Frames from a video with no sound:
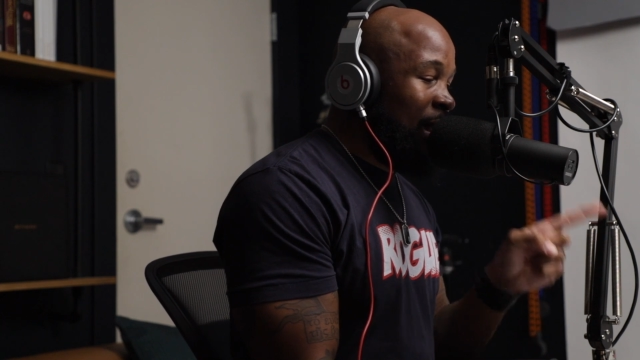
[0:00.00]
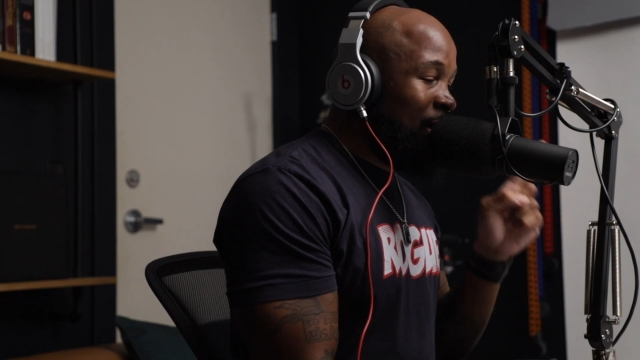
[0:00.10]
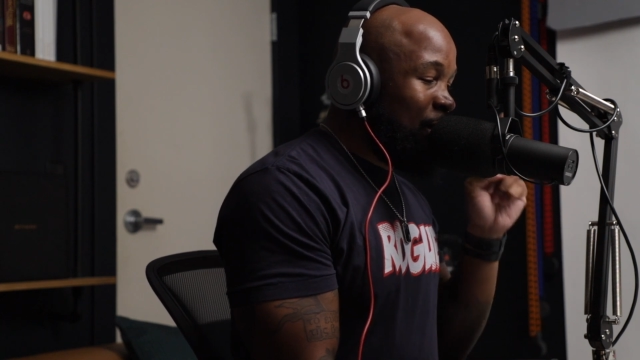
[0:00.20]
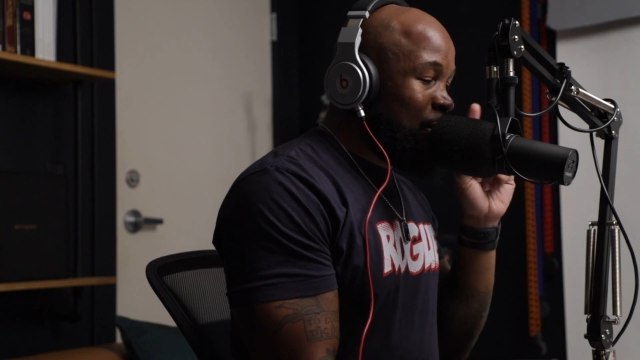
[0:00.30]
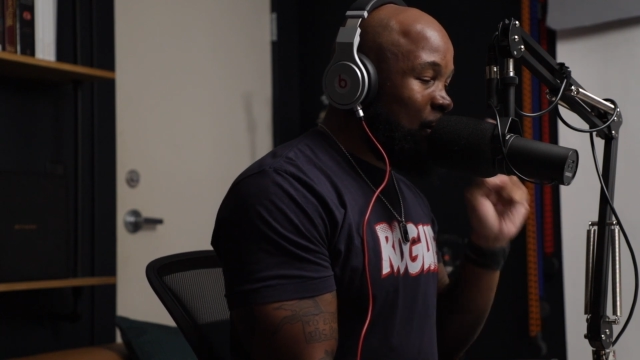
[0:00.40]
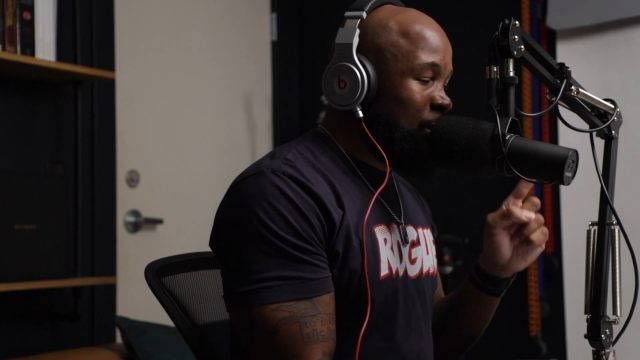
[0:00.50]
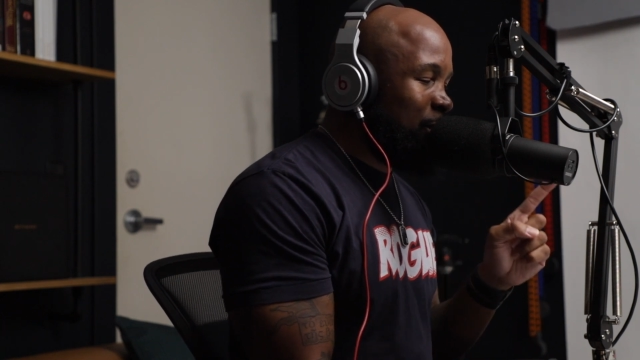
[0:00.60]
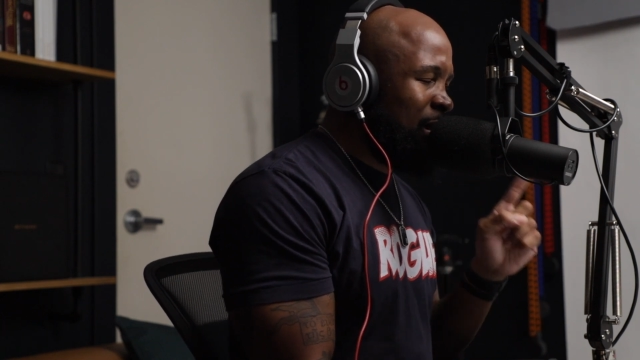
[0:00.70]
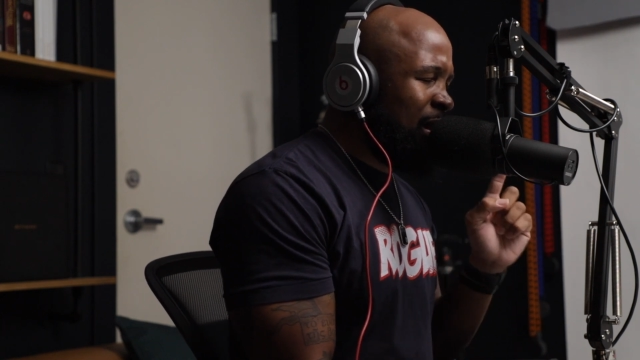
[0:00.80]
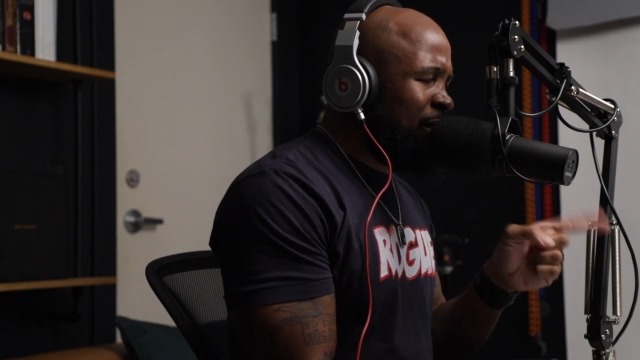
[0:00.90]
and this horse
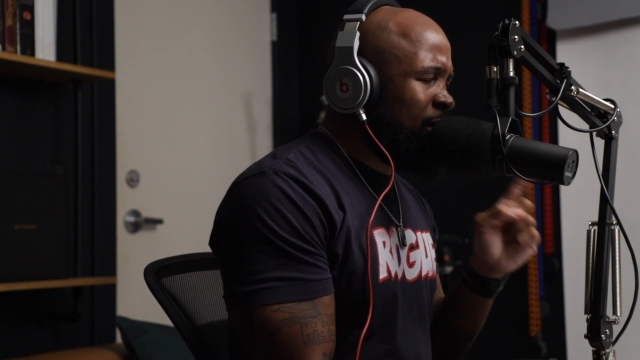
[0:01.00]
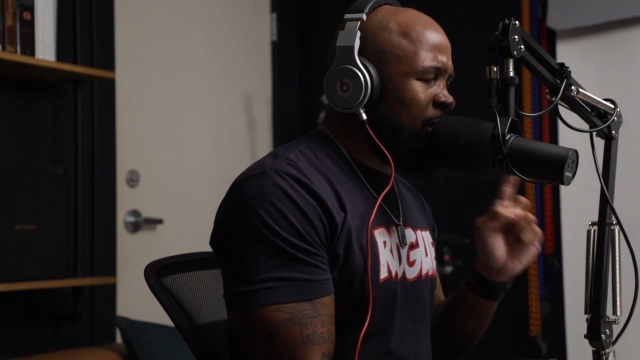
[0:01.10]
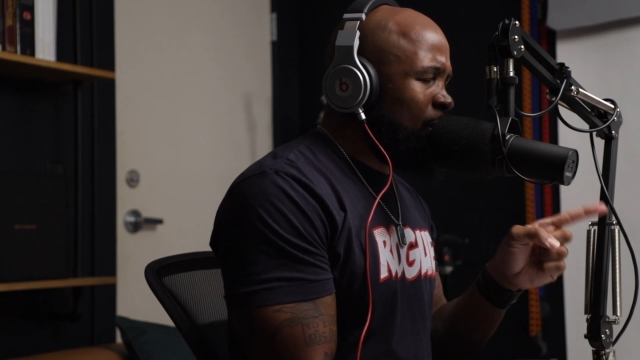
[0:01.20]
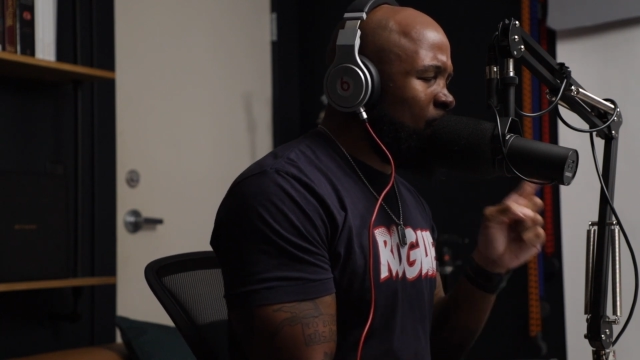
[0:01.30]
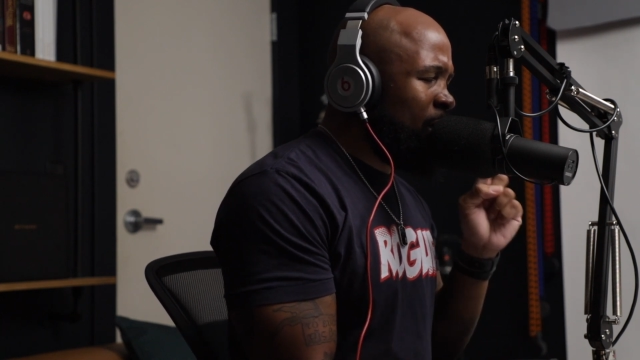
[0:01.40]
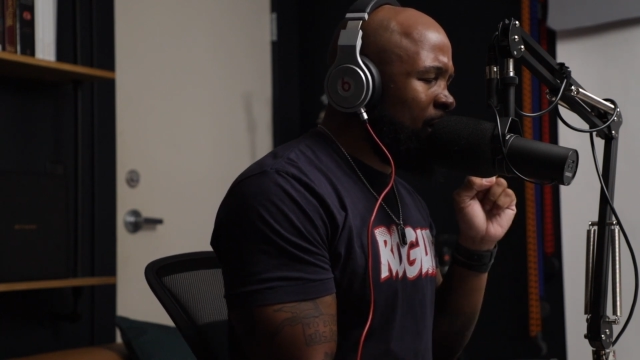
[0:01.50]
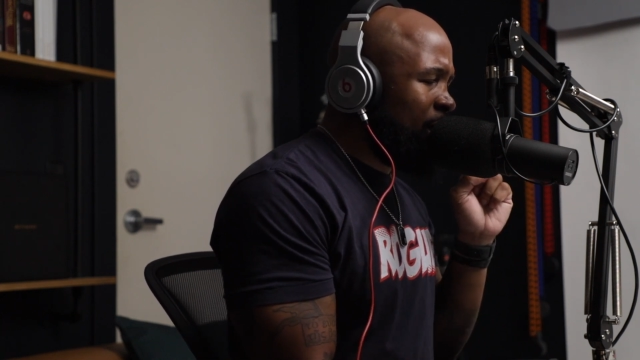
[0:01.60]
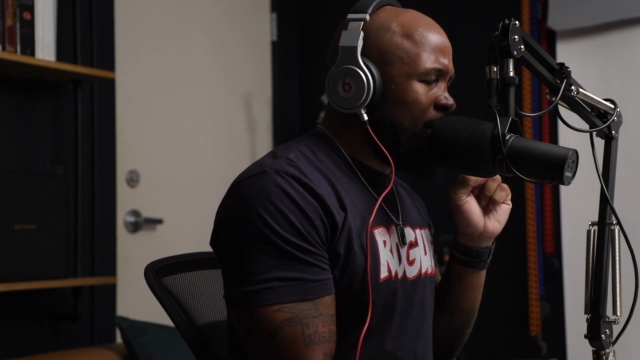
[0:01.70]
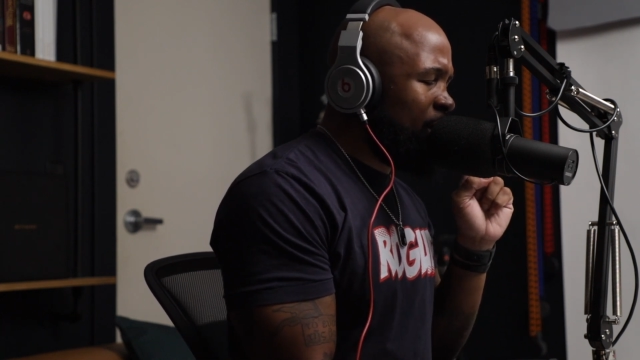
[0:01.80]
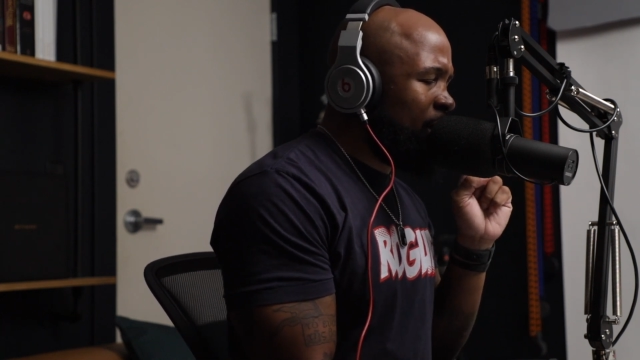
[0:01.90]
be given to
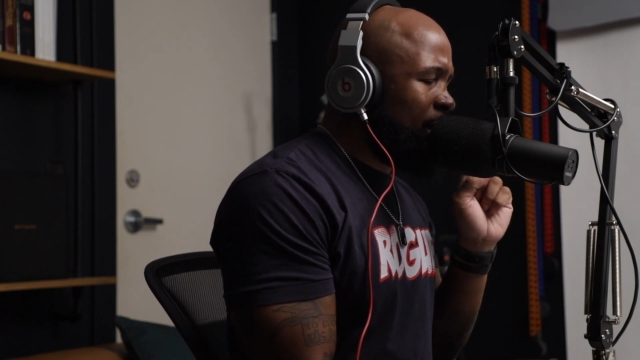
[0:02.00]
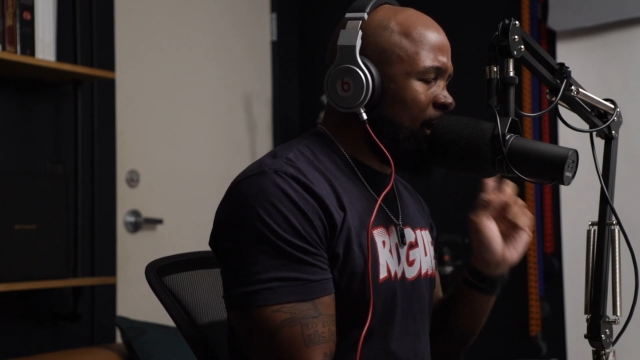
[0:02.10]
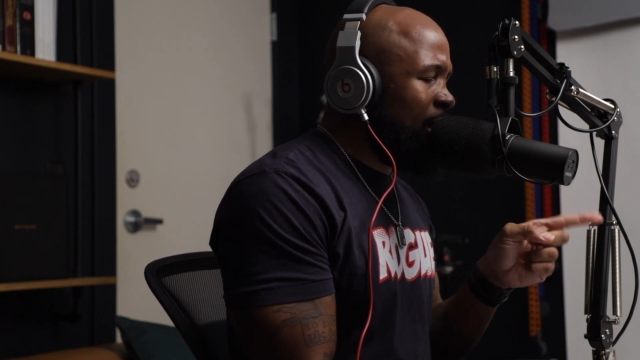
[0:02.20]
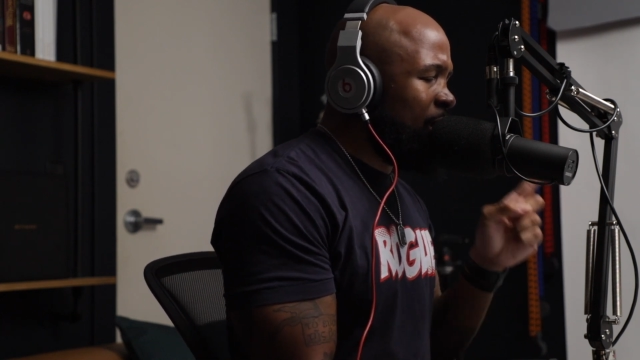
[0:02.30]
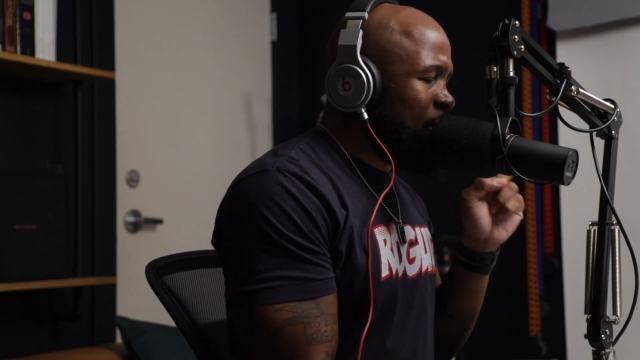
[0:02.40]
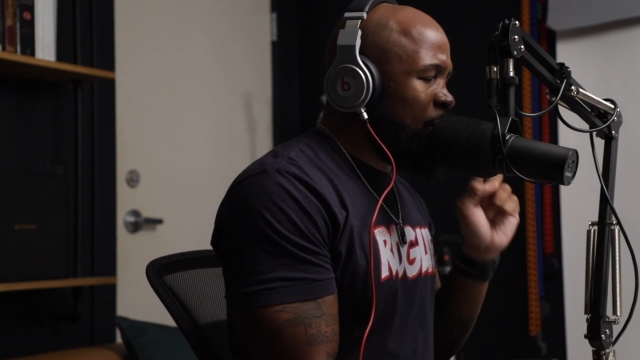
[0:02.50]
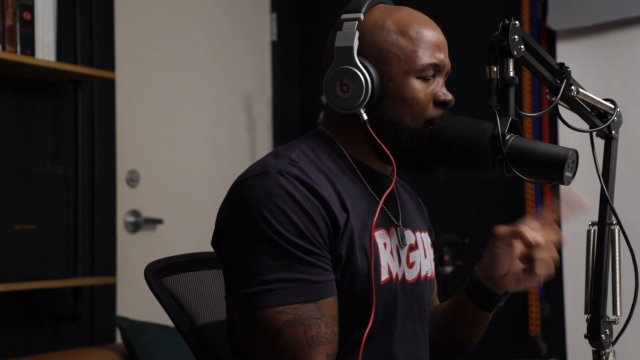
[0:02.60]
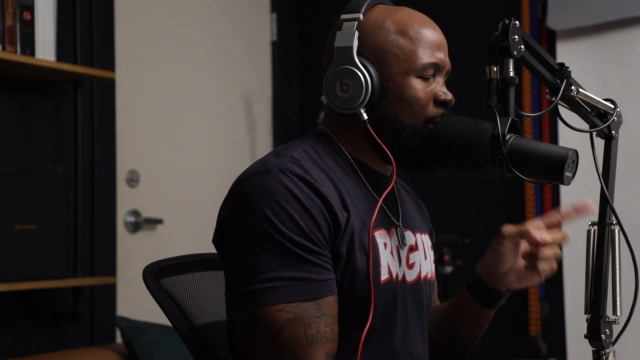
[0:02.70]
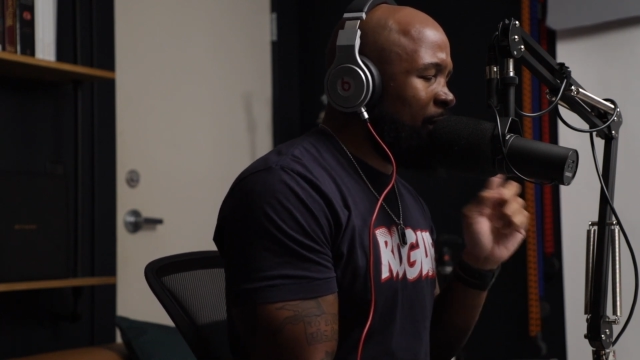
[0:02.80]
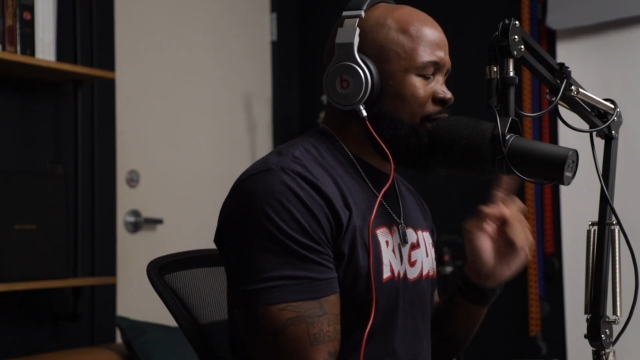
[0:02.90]
the king's
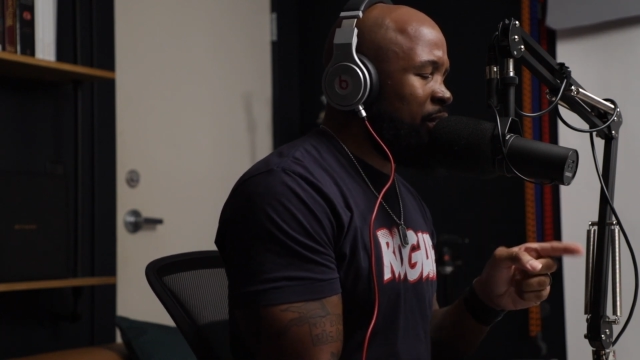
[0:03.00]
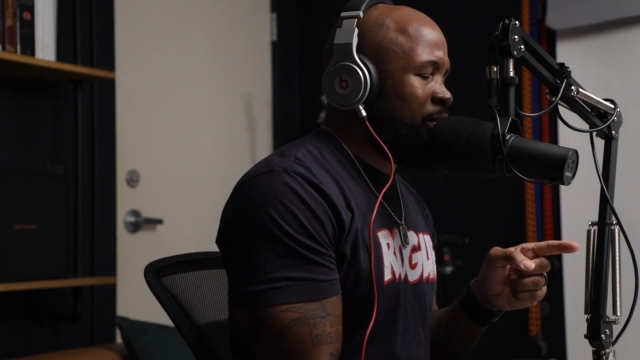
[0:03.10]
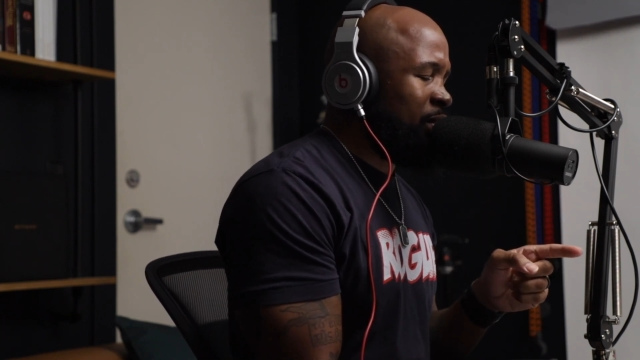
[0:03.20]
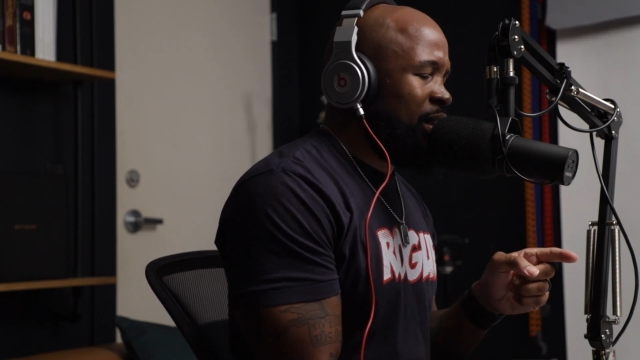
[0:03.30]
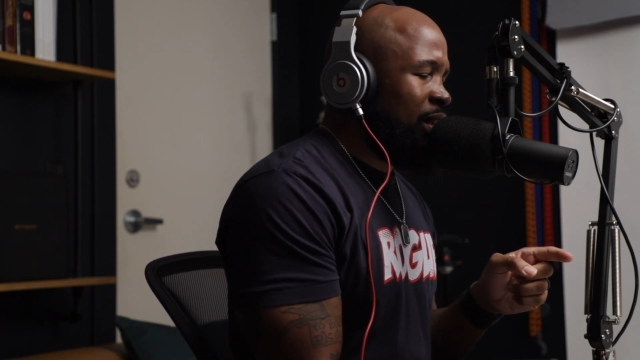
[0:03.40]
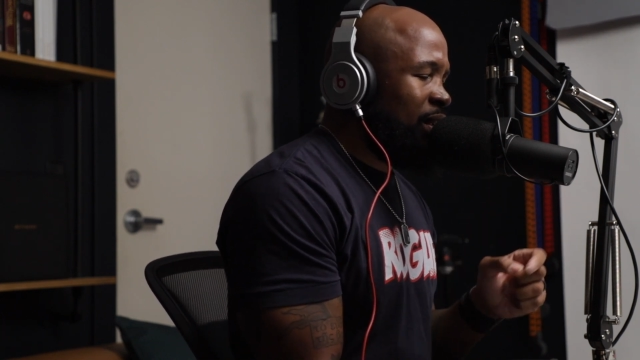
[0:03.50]
noble officials.